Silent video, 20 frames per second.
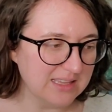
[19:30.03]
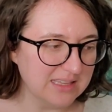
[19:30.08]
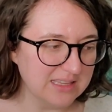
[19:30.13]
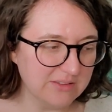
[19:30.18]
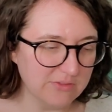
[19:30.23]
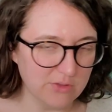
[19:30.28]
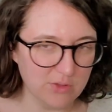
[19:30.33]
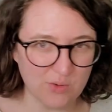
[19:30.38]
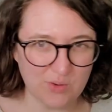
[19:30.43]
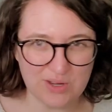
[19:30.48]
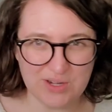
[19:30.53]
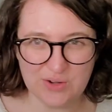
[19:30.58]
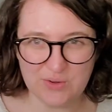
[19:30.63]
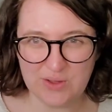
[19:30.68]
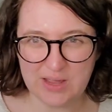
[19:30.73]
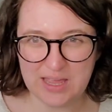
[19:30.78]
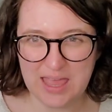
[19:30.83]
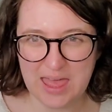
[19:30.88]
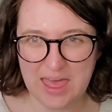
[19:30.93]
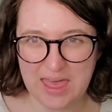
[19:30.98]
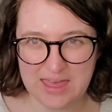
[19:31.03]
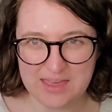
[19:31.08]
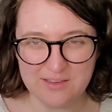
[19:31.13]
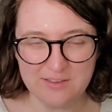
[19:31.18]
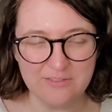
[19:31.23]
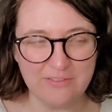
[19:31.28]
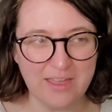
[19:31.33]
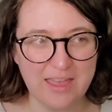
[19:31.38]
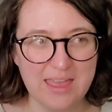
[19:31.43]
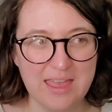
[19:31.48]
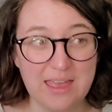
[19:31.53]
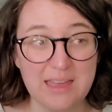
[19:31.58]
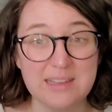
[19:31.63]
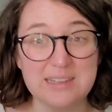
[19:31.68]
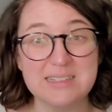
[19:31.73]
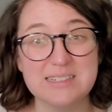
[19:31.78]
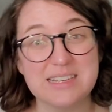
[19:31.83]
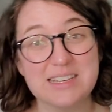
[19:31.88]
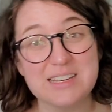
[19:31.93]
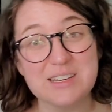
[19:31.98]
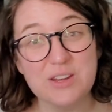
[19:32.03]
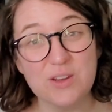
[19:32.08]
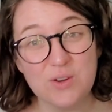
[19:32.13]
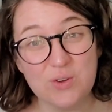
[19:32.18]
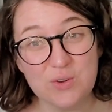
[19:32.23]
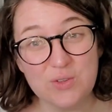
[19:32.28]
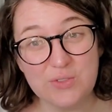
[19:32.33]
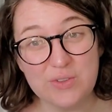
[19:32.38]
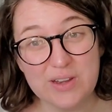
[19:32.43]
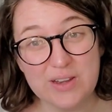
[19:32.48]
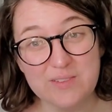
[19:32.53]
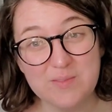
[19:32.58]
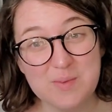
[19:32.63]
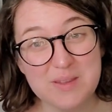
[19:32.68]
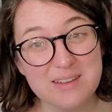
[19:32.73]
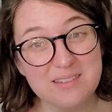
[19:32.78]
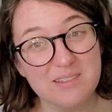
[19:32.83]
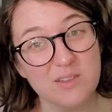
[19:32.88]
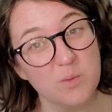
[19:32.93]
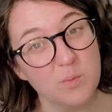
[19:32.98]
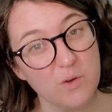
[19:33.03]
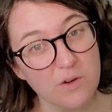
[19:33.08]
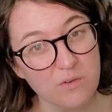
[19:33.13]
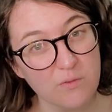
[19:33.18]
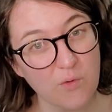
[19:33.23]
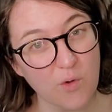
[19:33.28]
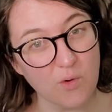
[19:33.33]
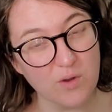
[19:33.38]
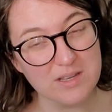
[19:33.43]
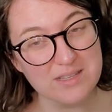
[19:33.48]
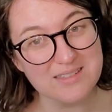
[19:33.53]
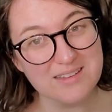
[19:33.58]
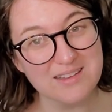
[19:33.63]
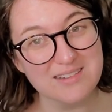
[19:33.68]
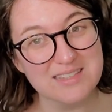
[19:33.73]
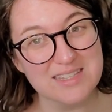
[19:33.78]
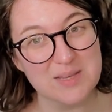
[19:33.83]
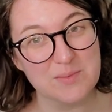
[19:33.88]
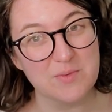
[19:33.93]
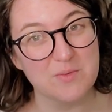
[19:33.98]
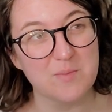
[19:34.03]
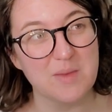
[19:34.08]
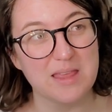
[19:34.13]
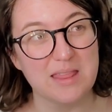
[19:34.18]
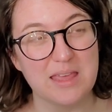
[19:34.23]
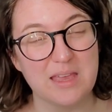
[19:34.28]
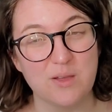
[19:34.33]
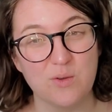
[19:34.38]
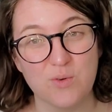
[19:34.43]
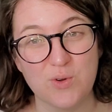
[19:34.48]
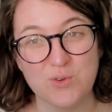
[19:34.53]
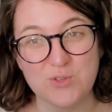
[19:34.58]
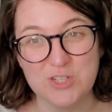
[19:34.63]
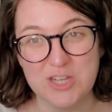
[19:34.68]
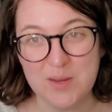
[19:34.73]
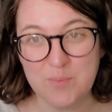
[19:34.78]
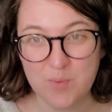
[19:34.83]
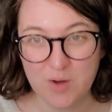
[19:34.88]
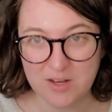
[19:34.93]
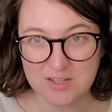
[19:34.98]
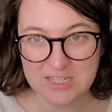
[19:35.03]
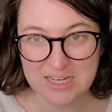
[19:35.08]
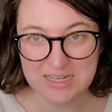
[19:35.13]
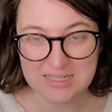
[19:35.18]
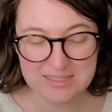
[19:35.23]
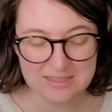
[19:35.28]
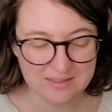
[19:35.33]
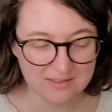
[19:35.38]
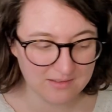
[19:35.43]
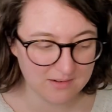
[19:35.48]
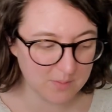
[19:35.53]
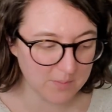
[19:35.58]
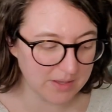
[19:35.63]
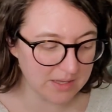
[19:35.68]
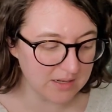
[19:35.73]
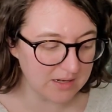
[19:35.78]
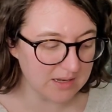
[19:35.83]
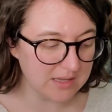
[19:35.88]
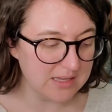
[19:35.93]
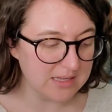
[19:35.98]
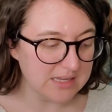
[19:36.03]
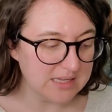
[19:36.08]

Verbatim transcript: even though I know I have, and I know that I've been a little more focused on some of my like crochet projects a little bit.